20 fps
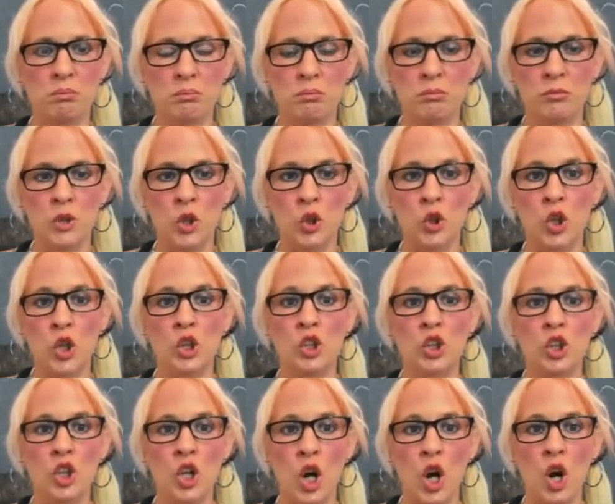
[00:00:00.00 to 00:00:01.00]
you're good to
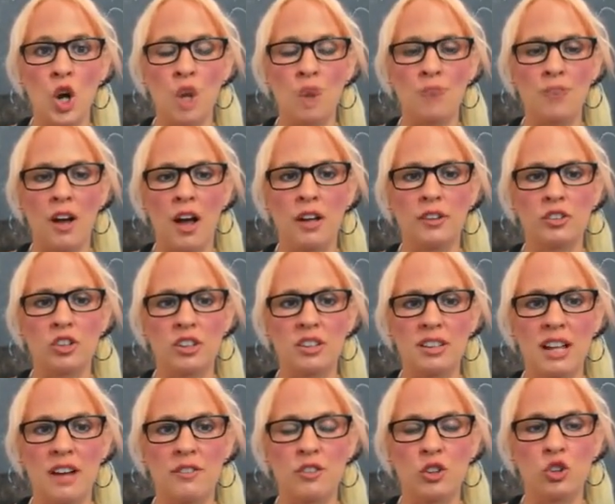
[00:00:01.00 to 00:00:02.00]
go. I'll just
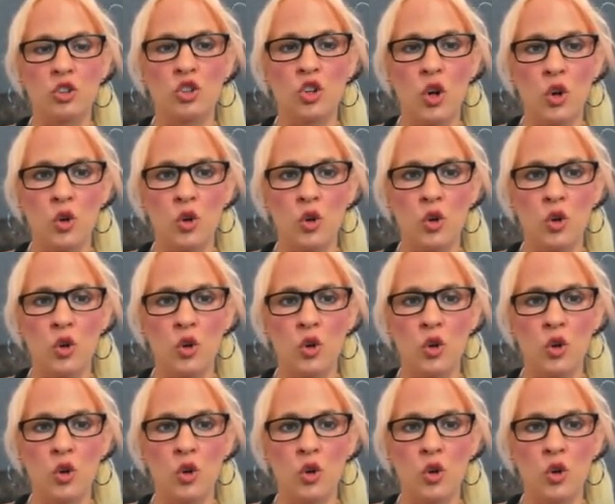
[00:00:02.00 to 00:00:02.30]
have to show